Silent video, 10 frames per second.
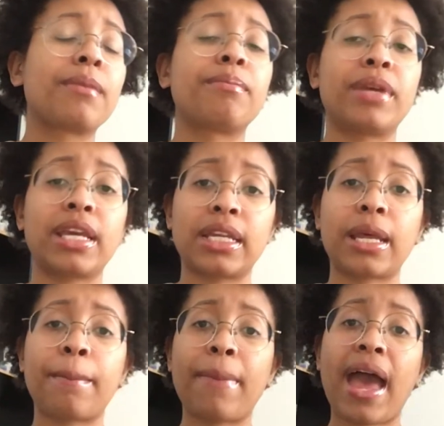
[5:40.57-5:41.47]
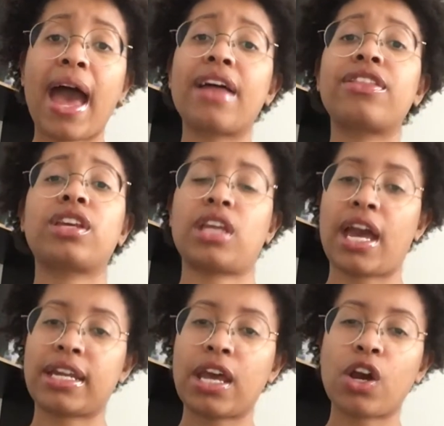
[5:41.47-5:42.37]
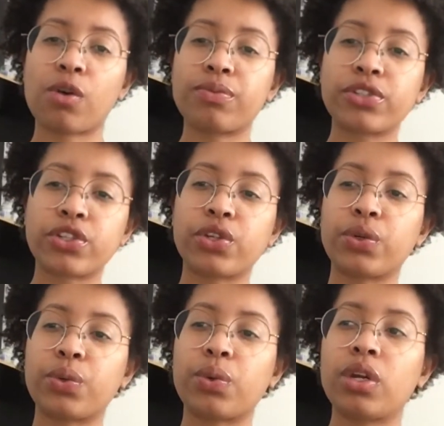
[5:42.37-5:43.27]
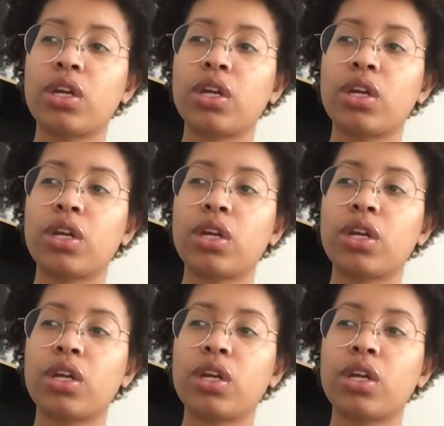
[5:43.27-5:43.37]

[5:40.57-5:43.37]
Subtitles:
being an empath kind of helps you